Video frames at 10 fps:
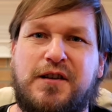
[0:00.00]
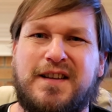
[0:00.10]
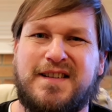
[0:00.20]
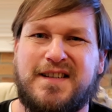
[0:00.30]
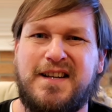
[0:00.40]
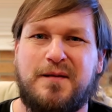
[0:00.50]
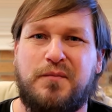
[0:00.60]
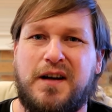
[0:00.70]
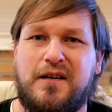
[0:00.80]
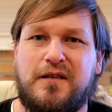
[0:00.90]
you can see
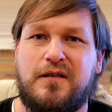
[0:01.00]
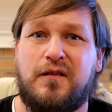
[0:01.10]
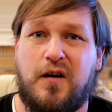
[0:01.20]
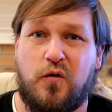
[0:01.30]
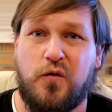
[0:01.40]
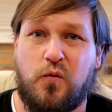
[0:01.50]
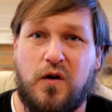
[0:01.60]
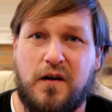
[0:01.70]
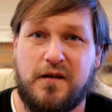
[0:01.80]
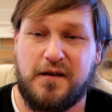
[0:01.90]
it better on the
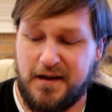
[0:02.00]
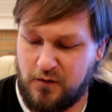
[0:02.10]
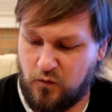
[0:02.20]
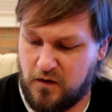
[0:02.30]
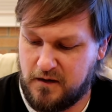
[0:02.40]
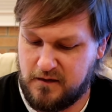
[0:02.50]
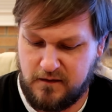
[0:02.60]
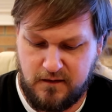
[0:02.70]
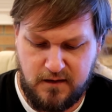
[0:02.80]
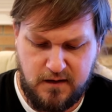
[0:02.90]
water, in the
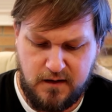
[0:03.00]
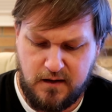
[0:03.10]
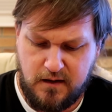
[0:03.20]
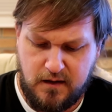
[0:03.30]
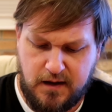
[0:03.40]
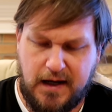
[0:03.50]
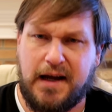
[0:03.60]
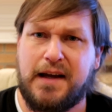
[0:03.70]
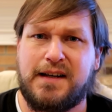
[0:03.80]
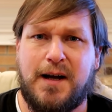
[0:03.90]
water,
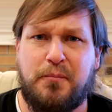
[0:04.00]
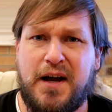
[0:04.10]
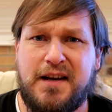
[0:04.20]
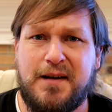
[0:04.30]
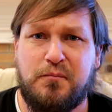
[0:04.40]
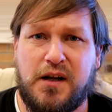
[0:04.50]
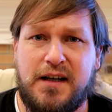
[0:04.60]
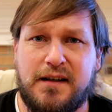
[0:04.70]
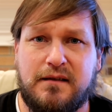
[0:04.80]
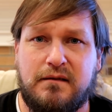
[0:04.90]
and I painted it
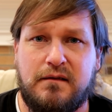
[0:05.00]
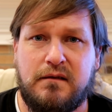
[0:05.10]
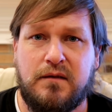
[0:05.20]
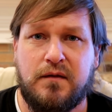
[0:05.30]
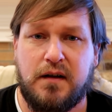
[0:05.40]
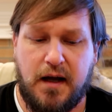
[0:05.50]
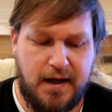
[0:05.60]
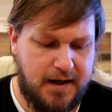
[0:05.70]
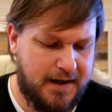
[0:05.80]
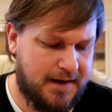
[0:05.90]
black,
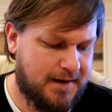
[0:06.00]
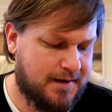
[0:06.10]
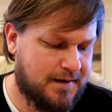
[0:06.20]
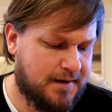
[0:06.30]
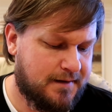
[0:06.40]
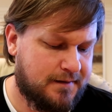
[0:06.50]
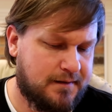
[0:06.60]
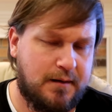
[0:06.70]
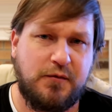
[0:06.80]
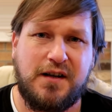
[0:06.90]
and
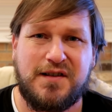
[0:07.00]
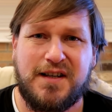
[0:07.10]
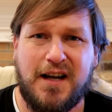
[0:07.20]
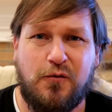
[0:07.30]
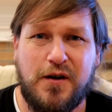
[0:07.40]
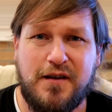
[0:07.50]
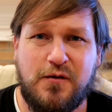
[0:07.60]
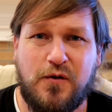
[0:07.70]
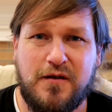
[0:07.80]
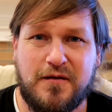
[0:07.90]
I'm gonna see how well
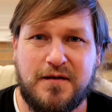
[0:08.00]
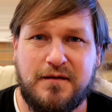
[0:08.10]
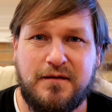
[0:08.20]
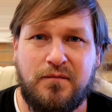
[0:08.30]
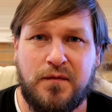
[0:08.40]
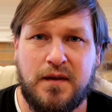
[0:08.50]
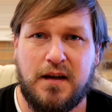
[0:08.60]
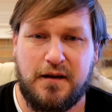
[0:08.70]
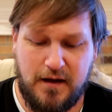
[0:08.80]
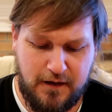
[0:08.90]
that works.
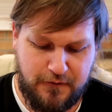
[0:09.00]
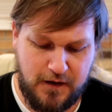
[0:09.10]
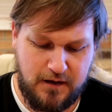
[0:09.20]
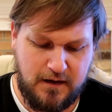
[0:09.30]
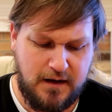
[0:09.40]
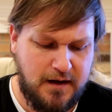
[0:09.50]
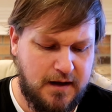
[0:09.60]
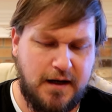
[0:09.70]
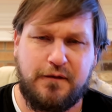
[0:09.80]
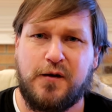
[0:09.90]
If
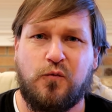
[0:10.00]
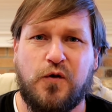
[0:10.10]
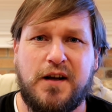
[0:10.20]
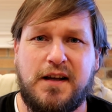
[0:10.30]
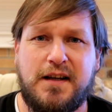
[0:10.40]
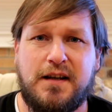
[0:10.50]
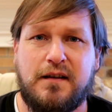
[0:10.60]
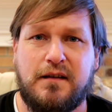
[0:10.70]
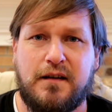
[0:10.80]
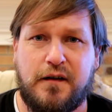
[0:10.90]
it
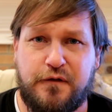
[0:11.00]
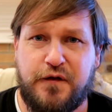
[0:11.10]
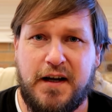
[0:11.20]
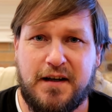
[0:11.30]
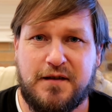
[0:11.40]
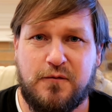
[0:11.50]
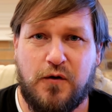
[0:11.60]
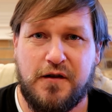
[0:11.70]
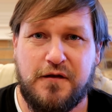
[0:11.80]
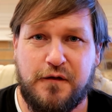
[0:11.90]
really affects
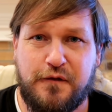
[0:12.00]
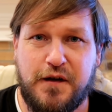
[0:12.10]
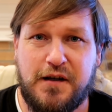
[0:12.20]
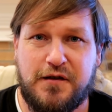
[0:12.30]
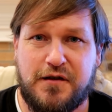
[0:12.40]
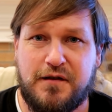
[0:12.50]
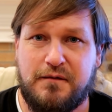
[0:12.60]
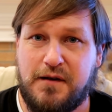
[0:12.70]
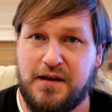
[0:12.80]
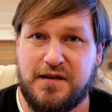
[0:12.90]
whether the fish
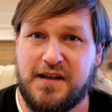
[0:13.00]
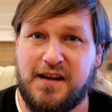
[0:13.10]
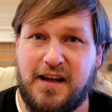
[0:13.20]
can see the